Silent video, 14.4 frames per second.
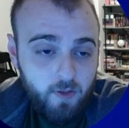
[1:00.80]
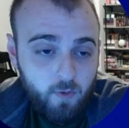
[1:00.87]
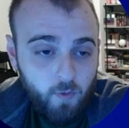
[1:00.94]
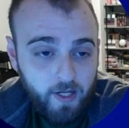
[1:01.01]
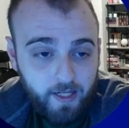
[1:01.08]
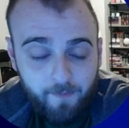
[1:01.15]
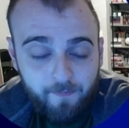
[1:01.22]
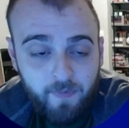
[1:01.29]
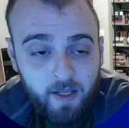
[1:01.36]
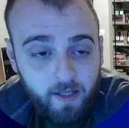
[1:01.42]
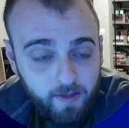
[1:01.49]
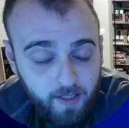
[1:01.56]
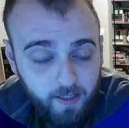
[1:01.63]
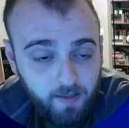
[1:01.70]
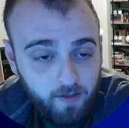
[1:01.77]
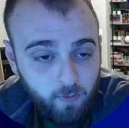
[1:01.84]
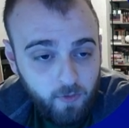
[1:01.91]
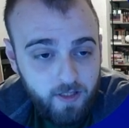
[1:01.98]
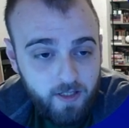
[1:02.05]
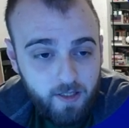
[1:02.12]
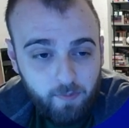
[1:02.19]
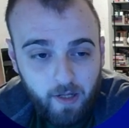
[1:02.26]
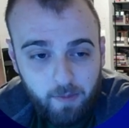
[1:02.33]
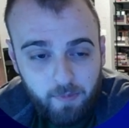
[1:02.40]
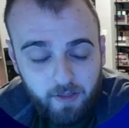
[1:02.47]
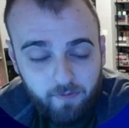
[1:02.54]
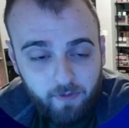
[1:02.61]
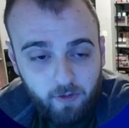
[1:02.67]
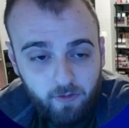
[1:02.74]
week. Then we see my
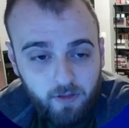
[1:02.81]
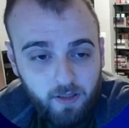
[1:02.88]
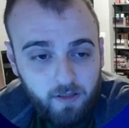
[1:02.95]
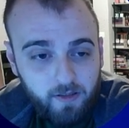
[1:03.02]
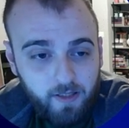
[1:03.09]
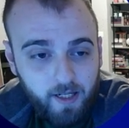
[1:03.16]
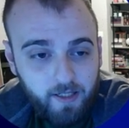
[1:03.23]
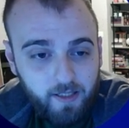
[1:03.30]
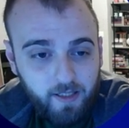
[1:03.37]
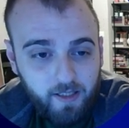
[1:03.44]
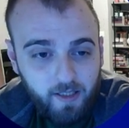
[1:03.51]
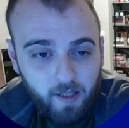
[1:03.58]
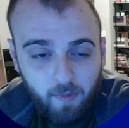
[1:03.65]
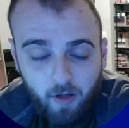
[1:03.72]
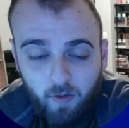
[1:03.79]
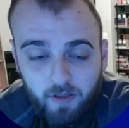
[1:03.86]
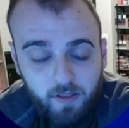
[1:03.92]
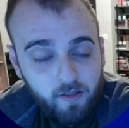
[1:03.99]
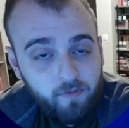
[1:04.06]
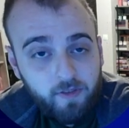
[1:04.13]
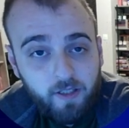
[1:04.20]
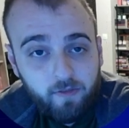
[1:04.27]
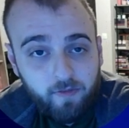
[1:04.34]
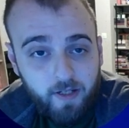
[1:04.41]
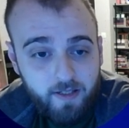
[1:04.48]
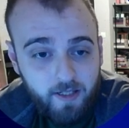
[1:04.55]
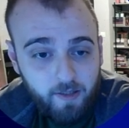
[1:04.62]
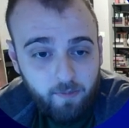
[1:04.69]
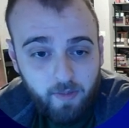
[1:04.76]
midfield containing Yamal and Rafinha
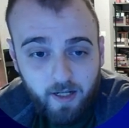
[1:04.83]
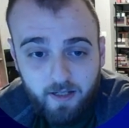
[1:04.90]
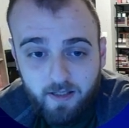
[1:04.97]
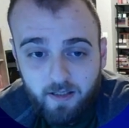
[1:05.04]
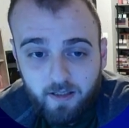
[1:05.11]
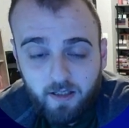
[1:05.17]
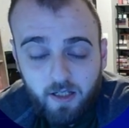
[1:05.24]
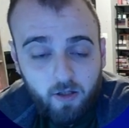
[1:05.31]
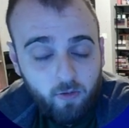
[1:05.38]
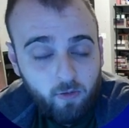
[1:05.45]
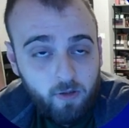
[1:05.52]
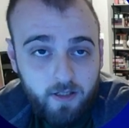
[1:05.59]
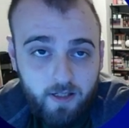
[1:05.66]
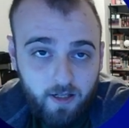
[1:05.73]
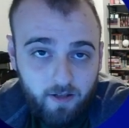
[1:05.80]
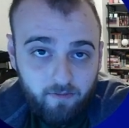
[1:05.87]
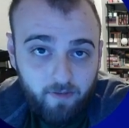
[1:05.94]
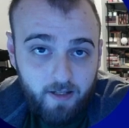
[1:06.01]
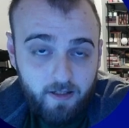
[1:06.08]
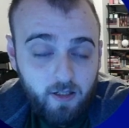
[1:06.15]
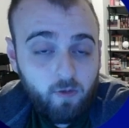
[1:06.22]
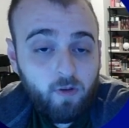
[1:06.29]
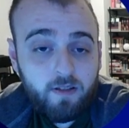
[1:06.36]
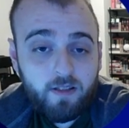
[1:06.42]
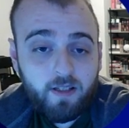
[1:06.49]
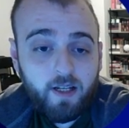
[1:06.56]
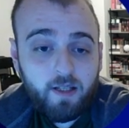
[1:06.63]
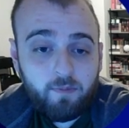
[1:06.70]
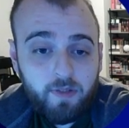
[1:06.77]
facing Brest, Ulize facing once
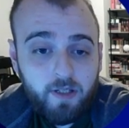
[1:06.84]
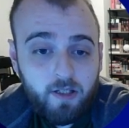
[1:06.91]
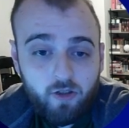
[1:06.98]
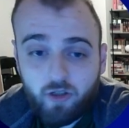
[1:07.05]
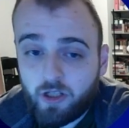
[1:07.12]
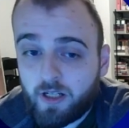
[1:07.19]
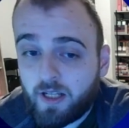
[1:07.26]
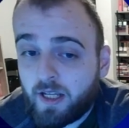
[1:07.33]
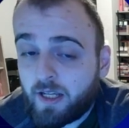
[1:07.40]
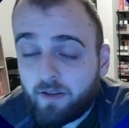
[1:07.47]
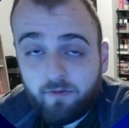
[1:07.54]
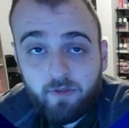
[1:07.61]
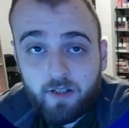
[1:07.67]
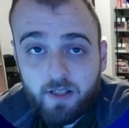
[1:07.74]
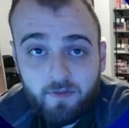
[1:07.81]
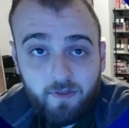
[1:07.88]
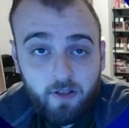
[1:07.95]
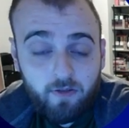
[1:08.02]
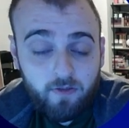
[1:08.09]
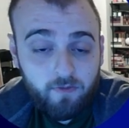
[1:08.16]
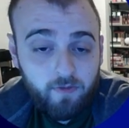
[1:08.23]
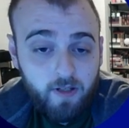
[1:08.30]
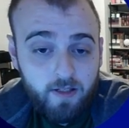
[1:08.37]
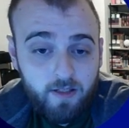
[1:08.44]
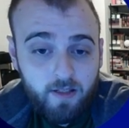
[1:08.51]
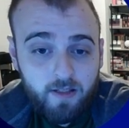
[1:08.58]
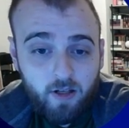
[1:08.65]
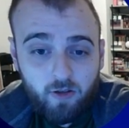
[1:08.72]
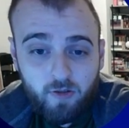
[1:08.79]
again PSG, Wirtz facing
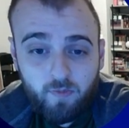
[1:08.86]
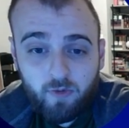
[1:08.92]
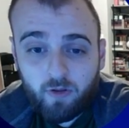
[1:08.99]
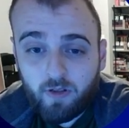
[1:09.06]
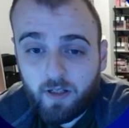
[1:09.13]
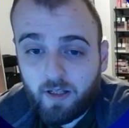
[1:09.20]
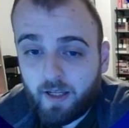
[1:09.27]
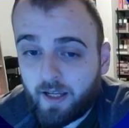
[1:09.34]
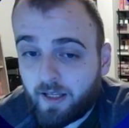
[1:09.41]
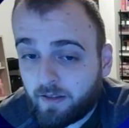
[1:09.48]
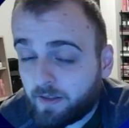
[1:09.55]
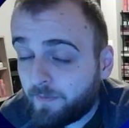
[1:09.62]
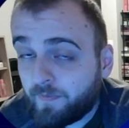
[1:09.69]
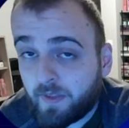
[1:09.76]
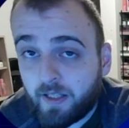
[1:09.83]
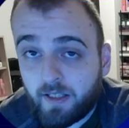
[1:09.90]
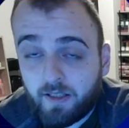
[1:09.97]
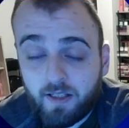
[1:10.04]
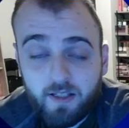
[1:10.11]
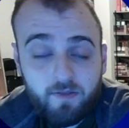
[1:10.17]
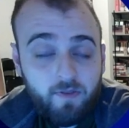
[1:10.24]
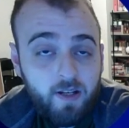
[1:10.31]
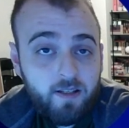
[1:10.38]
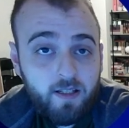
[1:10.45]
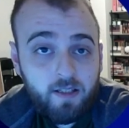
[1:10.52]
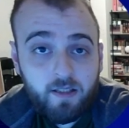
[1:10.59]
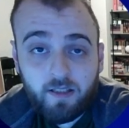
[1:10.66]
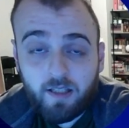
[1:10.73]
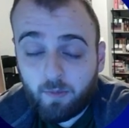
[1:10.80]
Salzburg, and Gittens facing
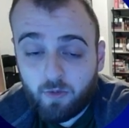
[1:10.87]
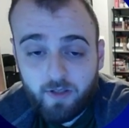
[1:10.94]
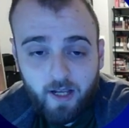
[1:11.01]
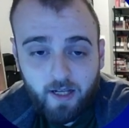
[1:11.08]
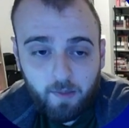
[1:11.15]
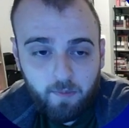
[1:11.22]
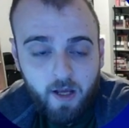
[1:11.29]
Dinamo Zagreb.